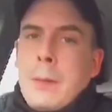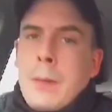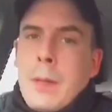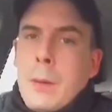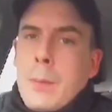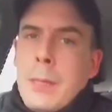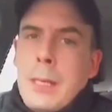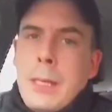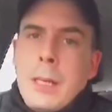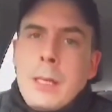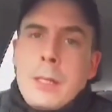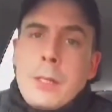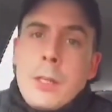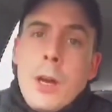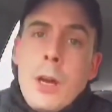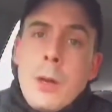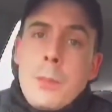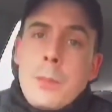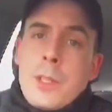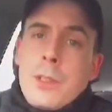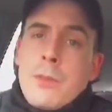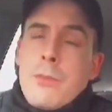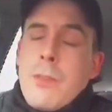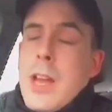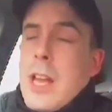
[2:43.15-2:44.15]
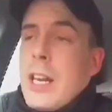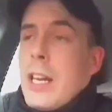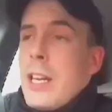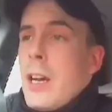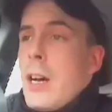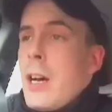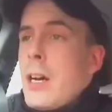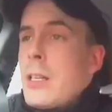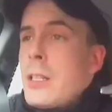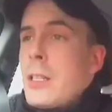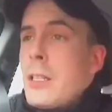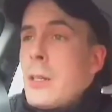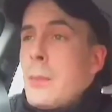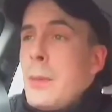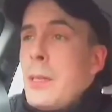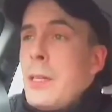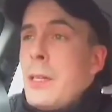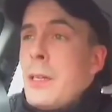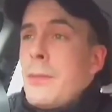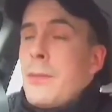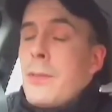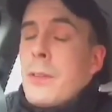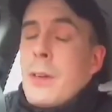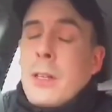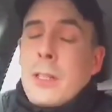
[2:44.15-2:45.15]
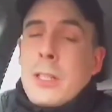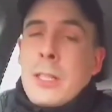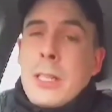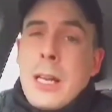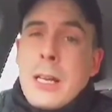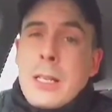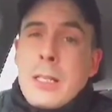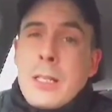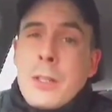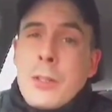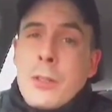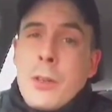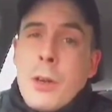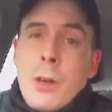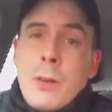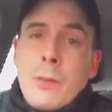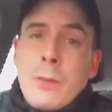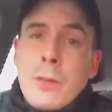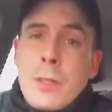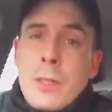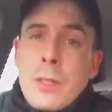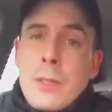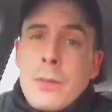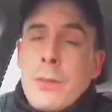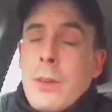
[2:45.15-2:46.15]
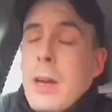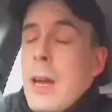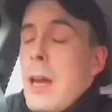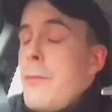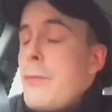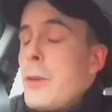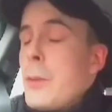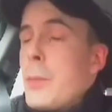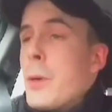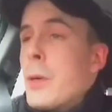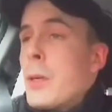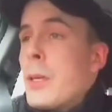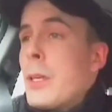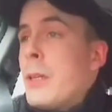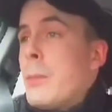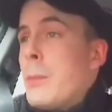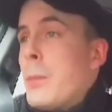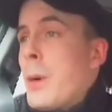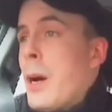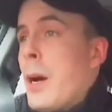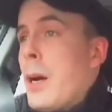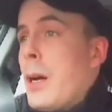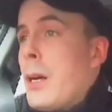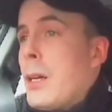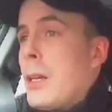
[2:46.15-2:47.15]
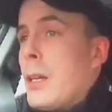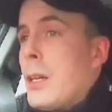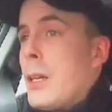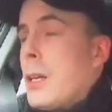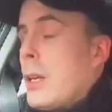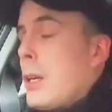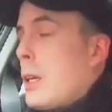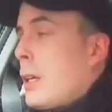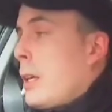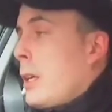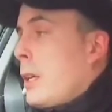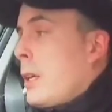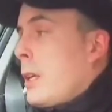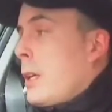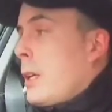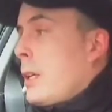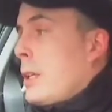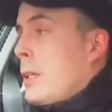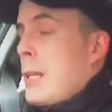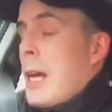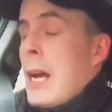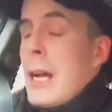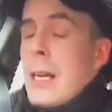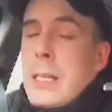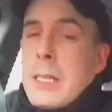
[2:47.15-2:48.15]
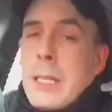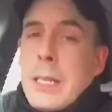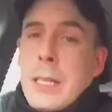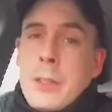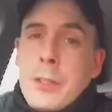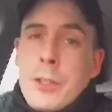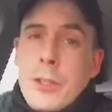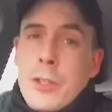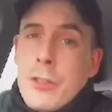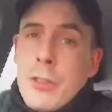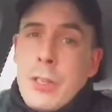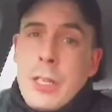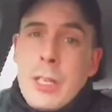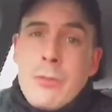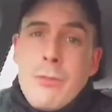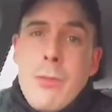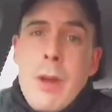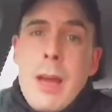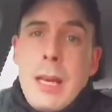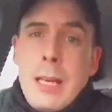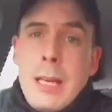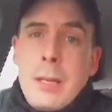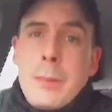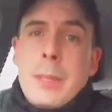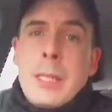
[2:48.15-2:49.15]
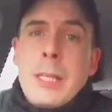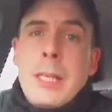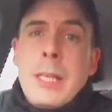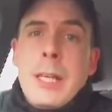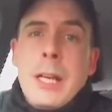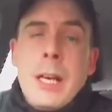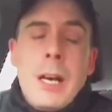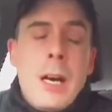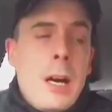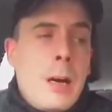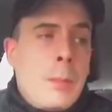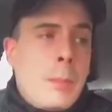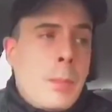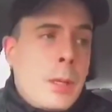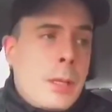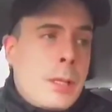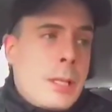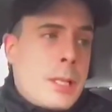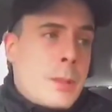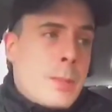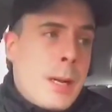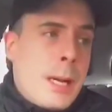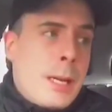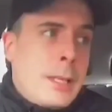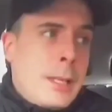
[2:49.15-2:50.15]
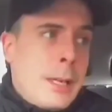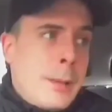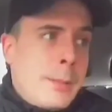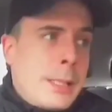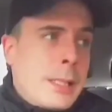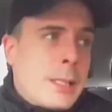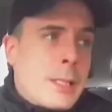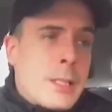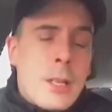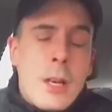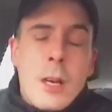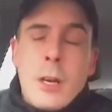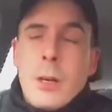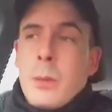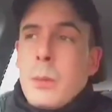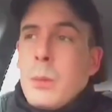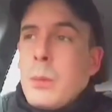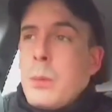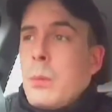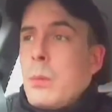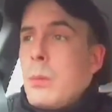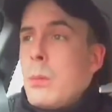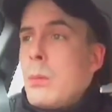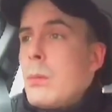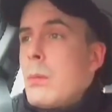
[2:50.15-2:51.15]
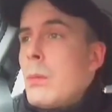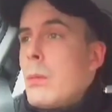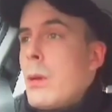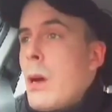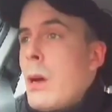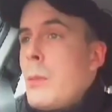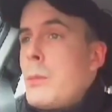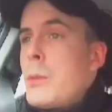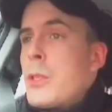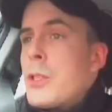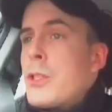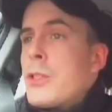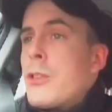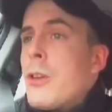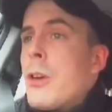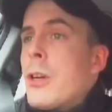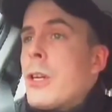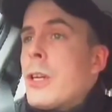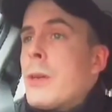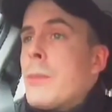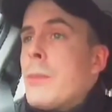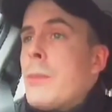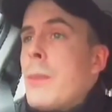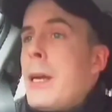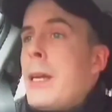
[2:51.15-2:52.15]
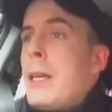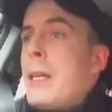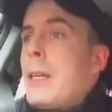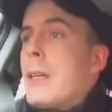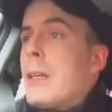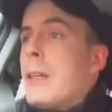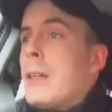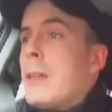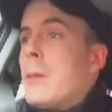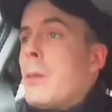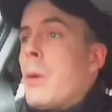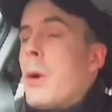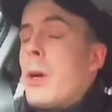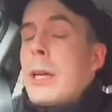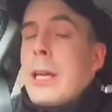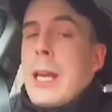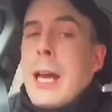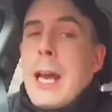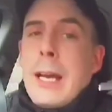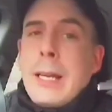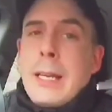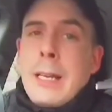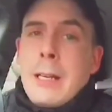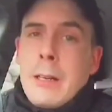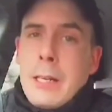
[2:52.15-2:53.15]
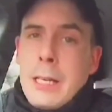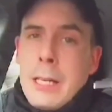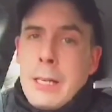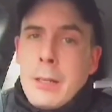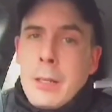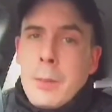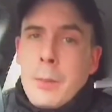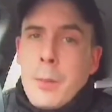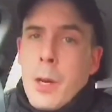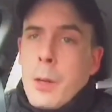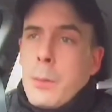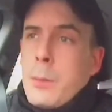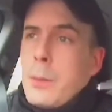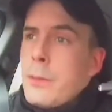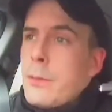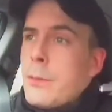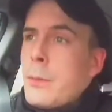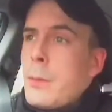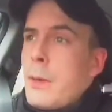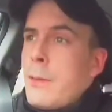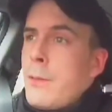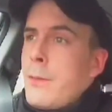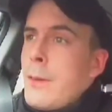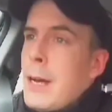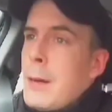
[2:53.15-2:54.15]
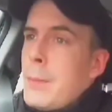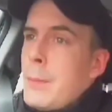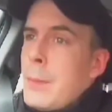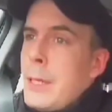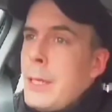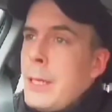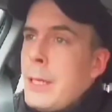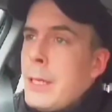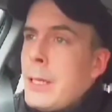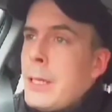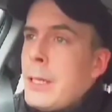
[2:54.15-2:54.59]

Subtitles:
I mean, times are really hard at the minute for us taxi drivers, for everybody, but taxi industry's rarely been hit hard by this pandemic, so I'm just trying to make what I can out here at the moment for my family